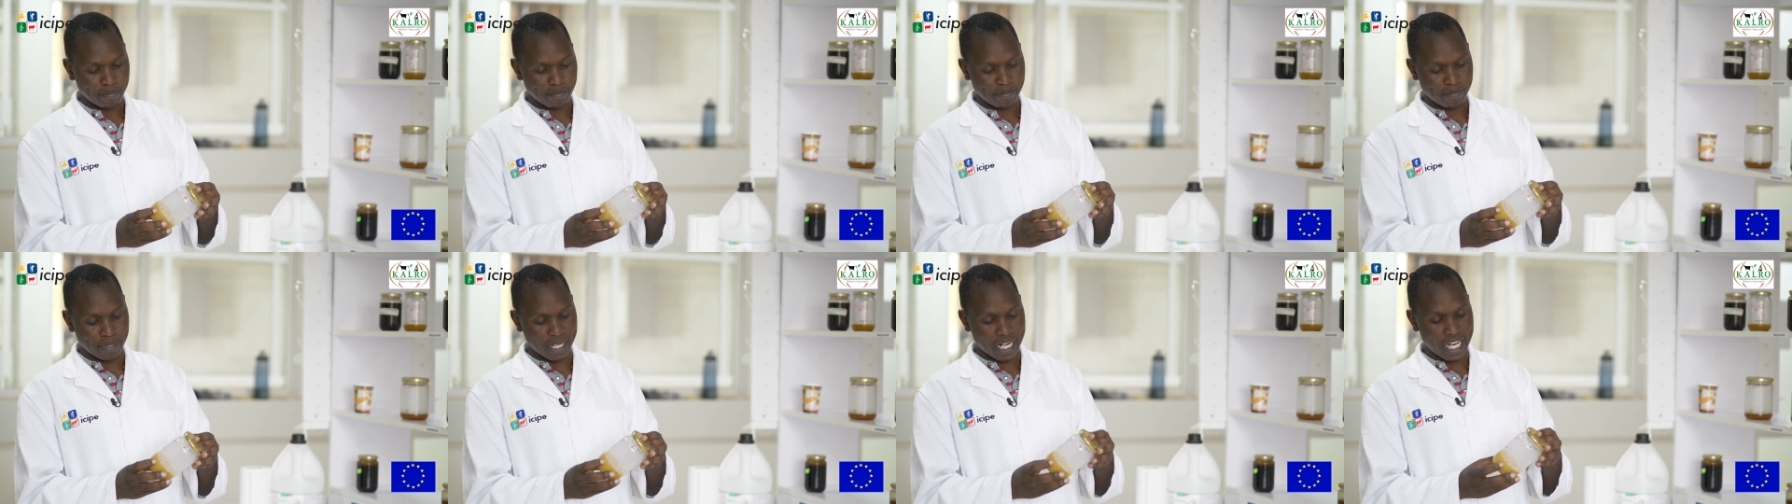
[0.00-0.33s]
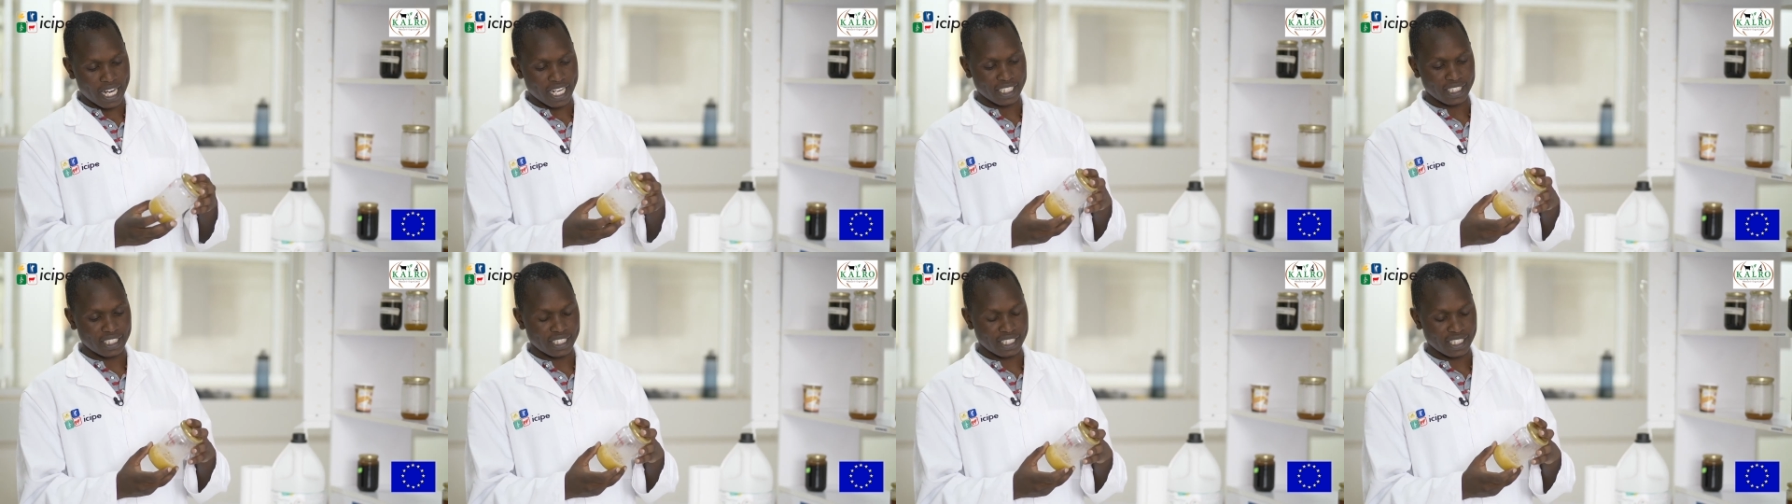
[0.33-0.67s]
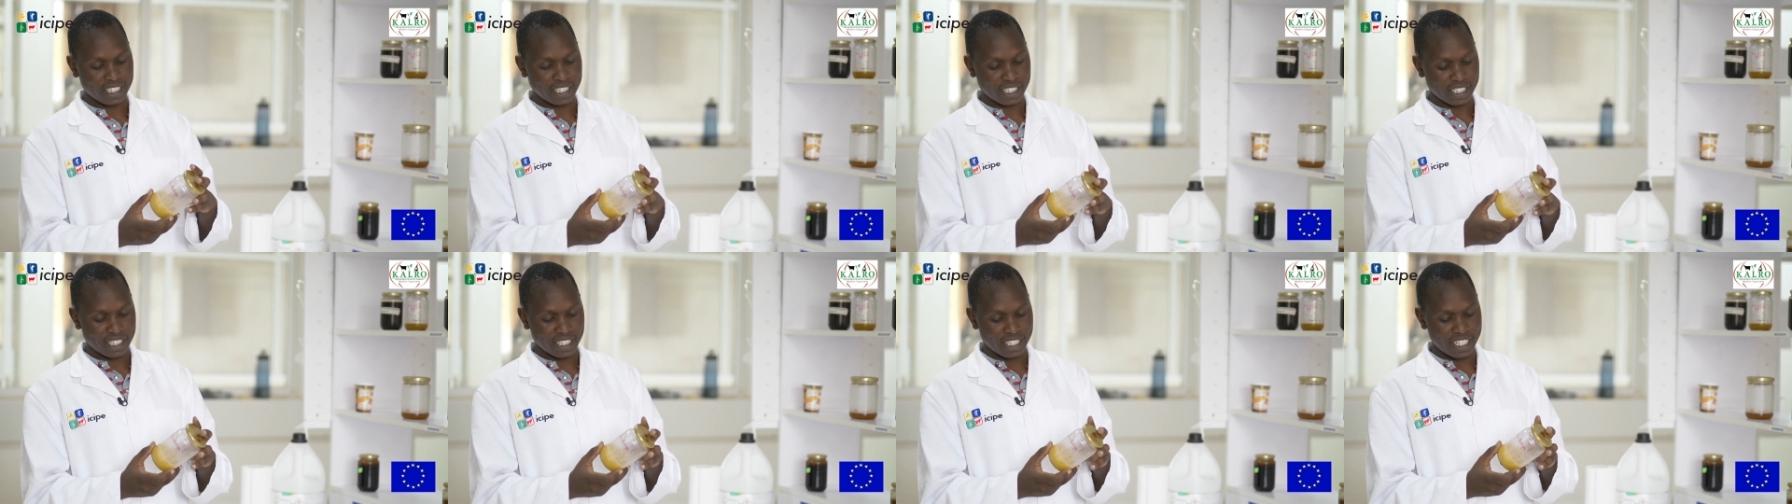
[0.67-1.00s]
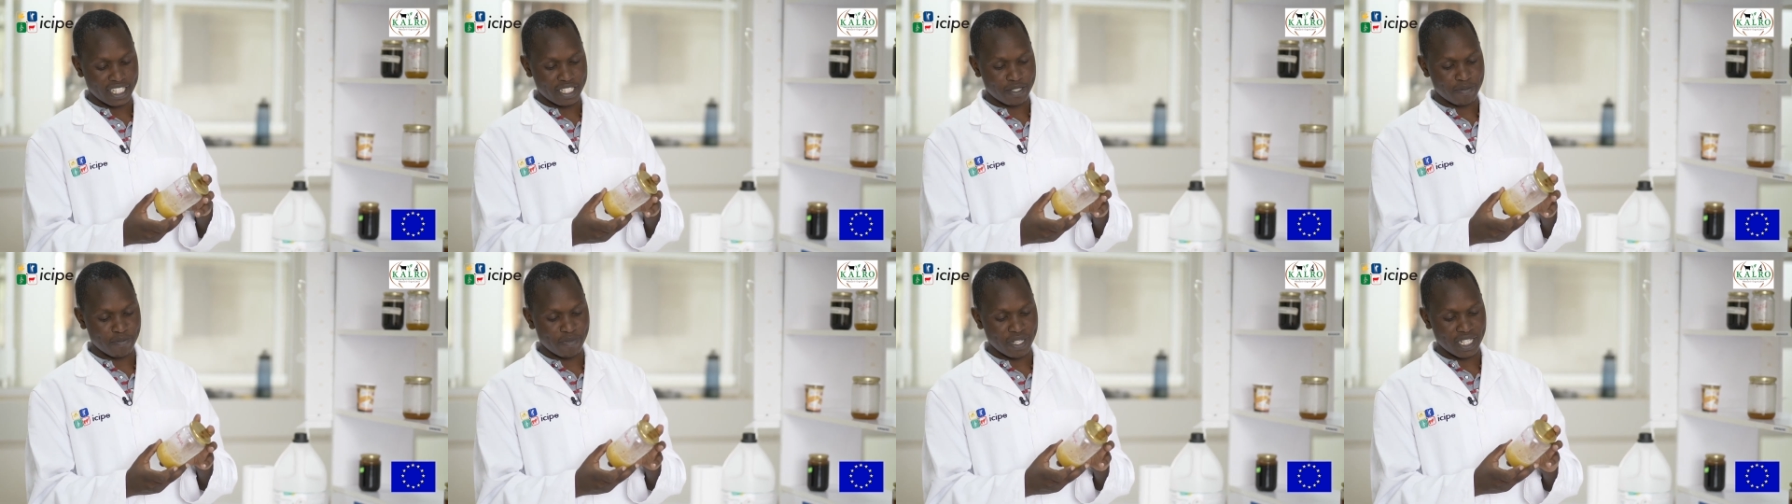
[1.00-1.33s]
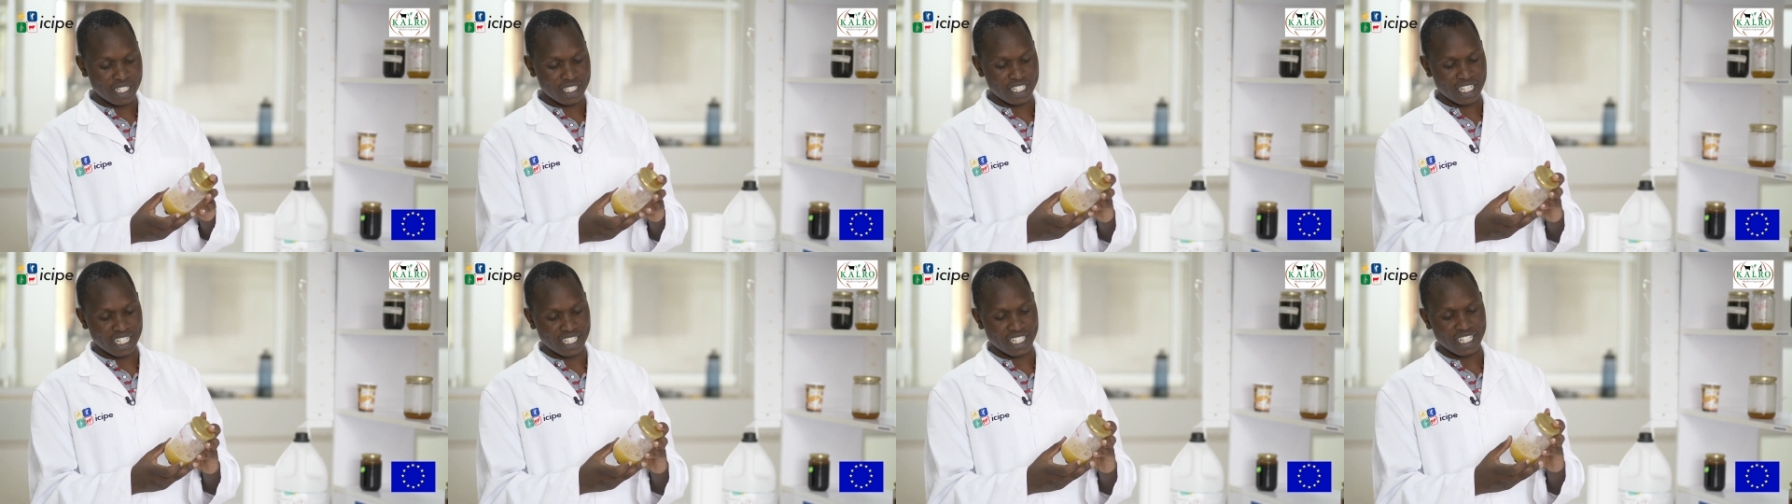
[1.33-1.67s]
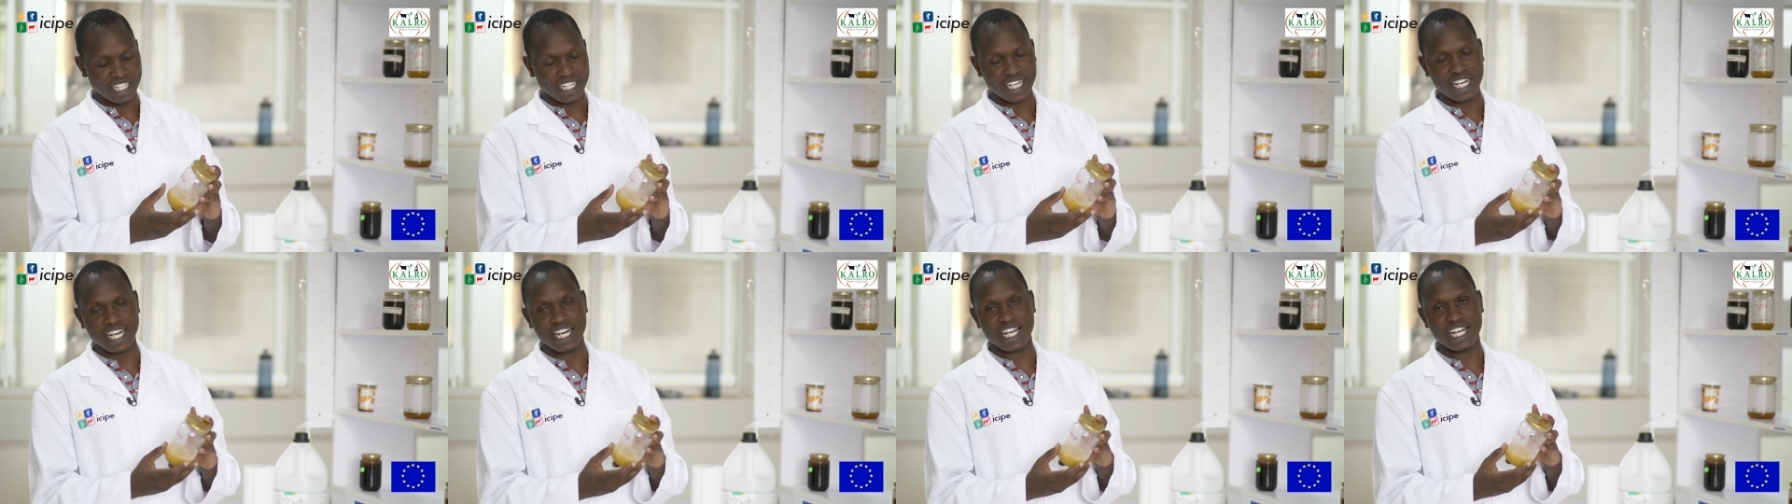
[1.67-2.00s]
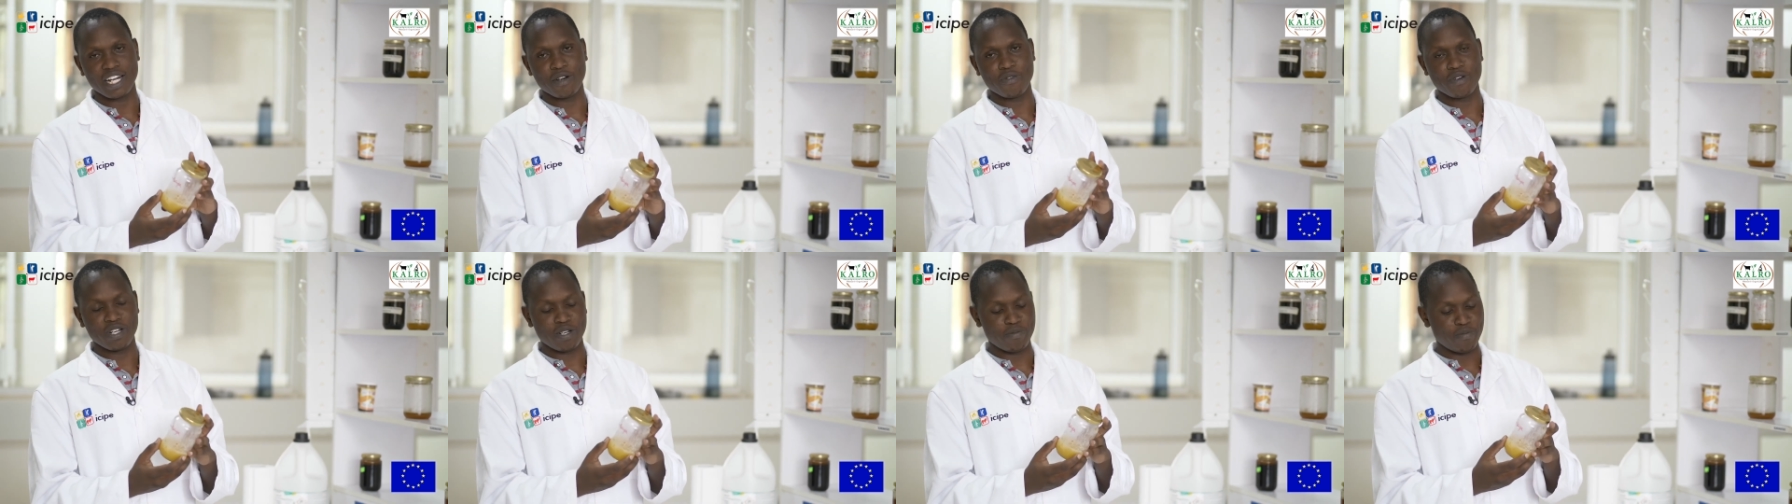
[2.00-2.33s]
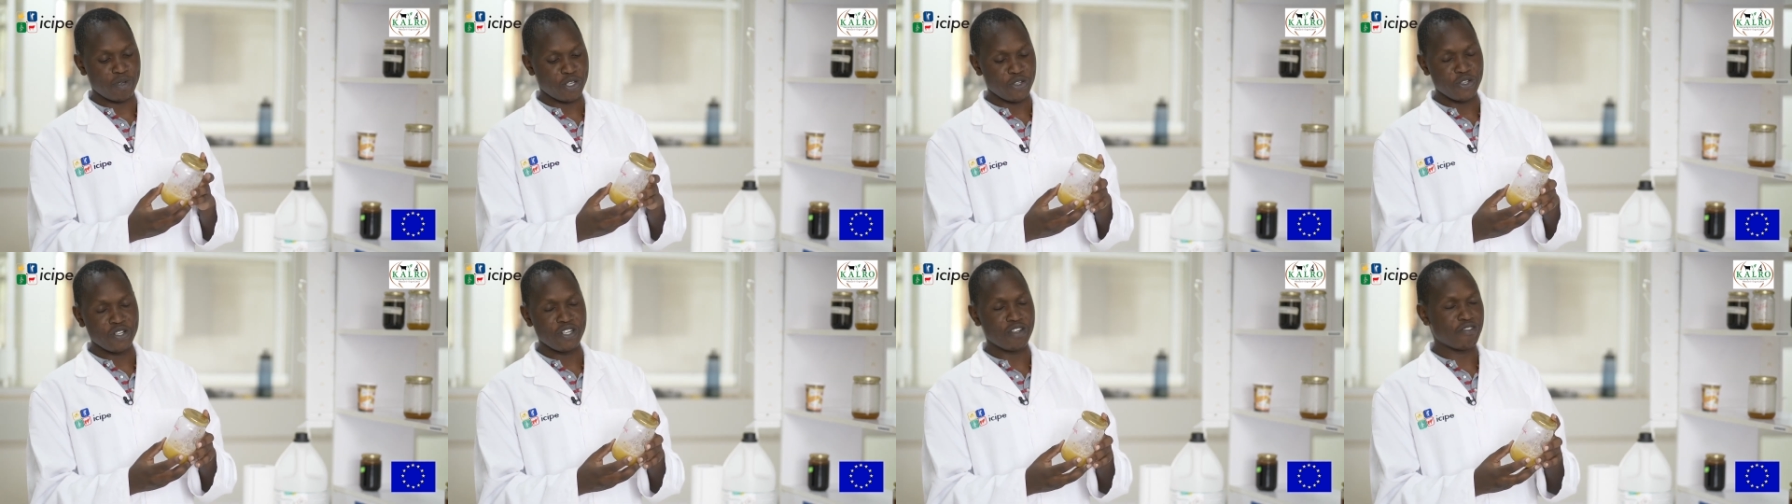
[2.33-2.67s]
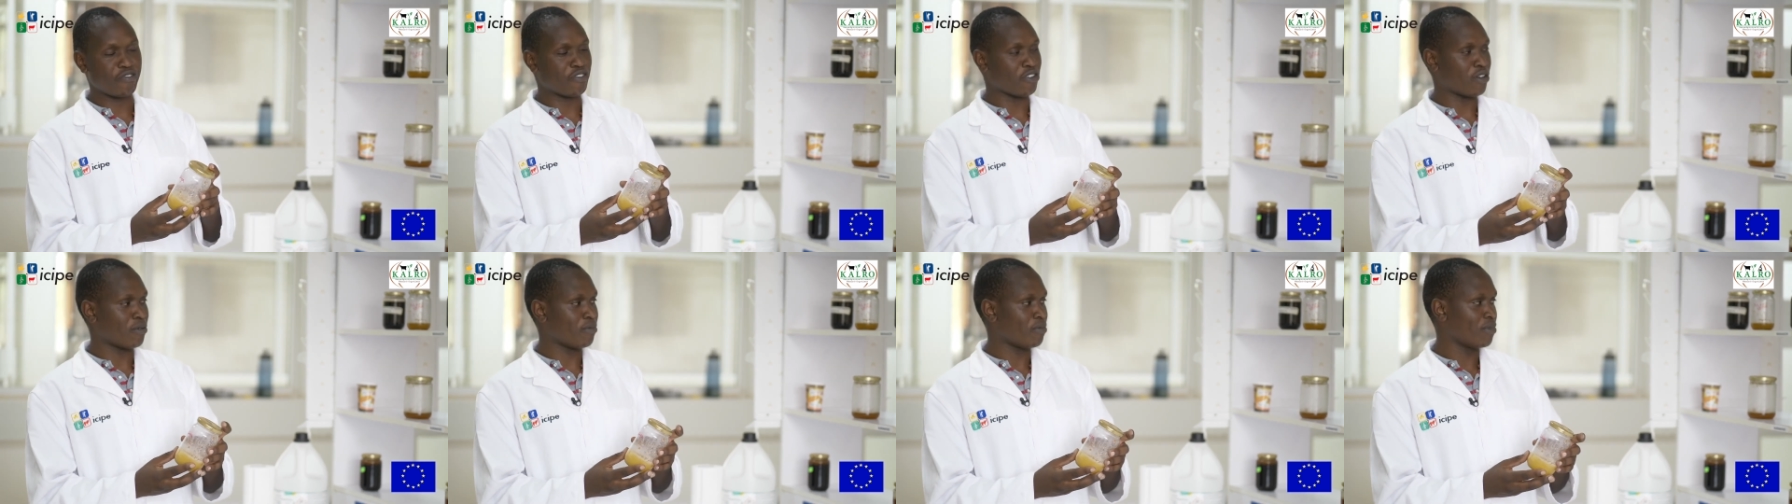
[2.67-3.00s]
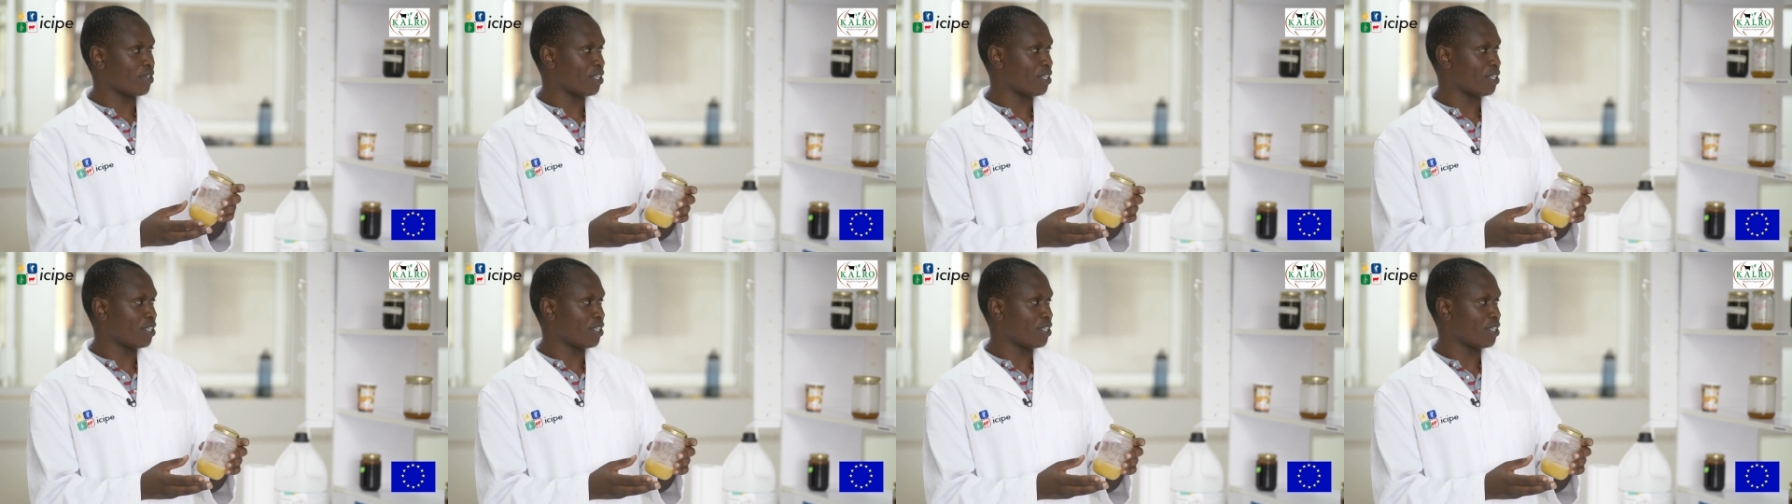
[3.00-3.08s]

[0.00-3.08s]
plant, this means that the color will be uniform.